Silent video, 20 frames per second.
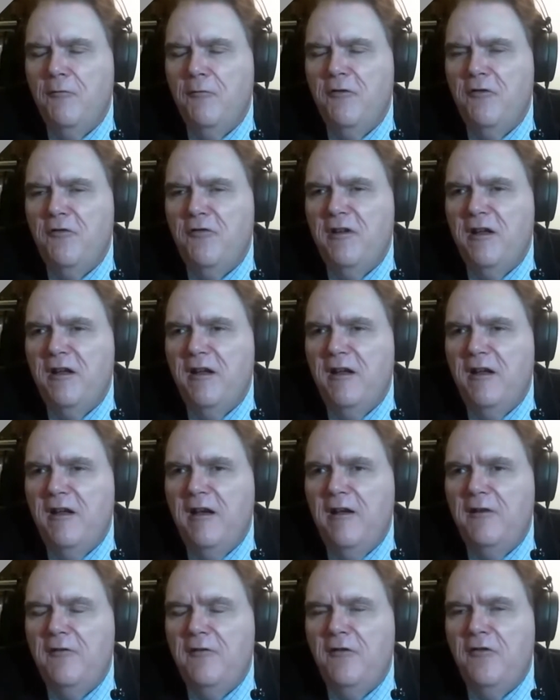we
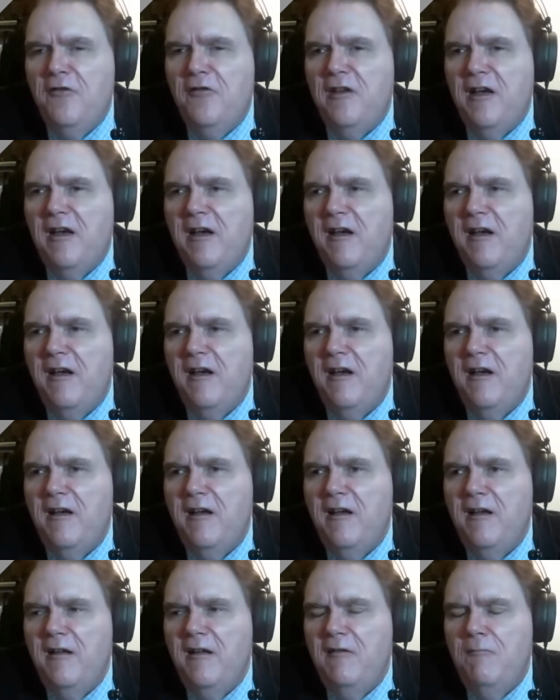stand
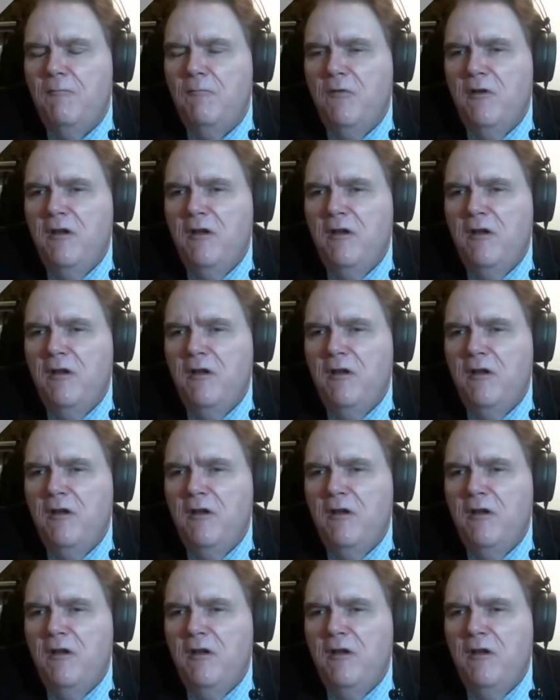aside